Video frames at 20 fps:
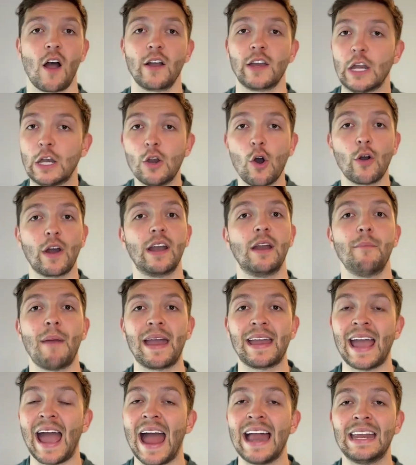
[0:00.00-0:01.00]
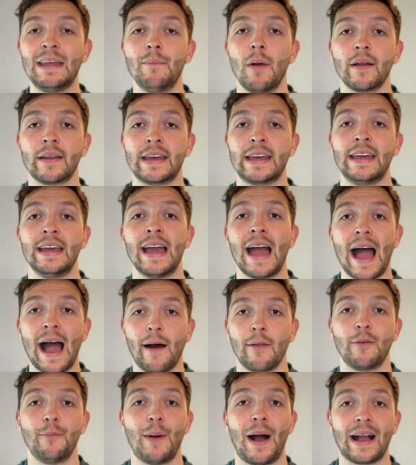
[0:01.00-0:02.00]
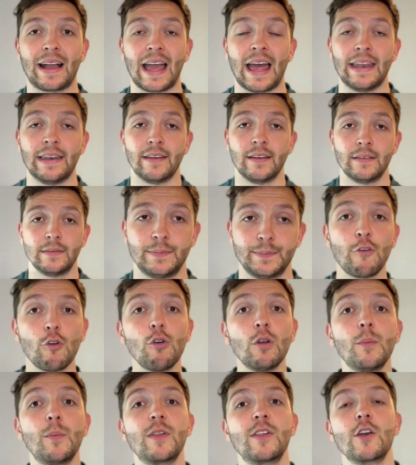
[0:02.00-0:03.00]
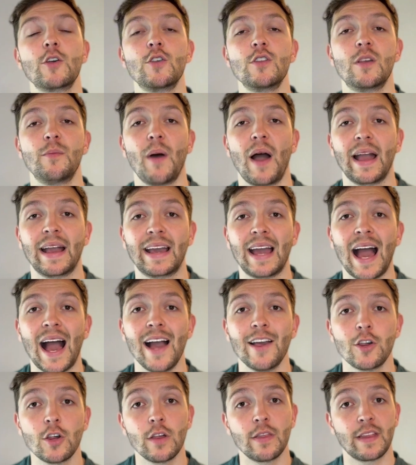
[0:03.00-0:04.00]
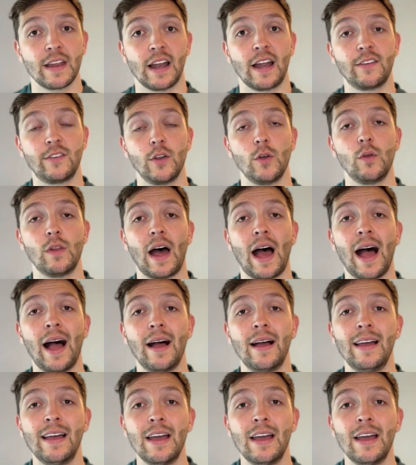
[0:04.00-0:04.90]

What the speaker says: you're not going to make any money out the back end. If you're in a position to buy in cash, then I'd do that.